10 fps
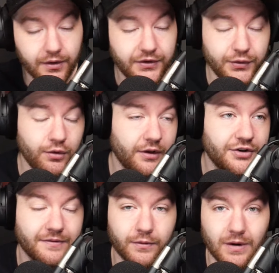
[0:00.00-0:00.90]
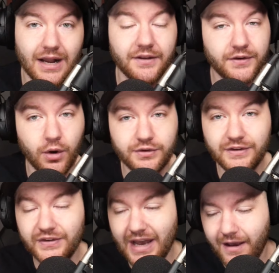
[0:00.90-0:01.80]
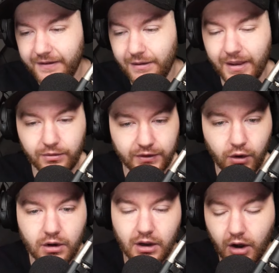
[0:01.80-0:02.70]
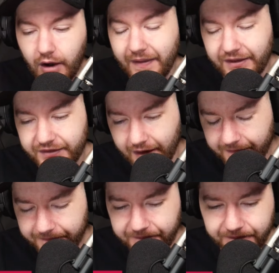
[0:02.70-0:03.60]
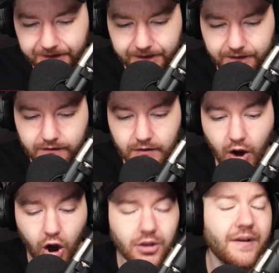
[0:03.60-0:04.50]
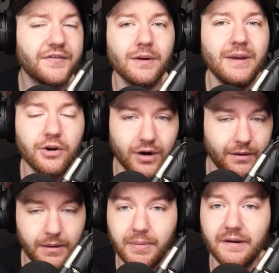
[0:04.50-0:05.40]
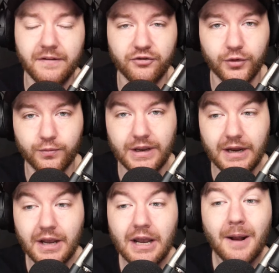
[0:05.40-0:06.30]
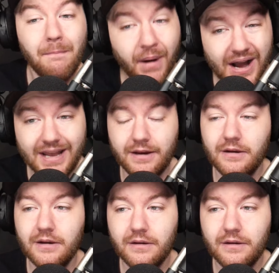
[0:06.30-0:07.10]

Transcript: the tutelage of the Rockets coaching staff, Ime Udoka, all that stuff. All of that's going to be incredibly beneficial to Reed. But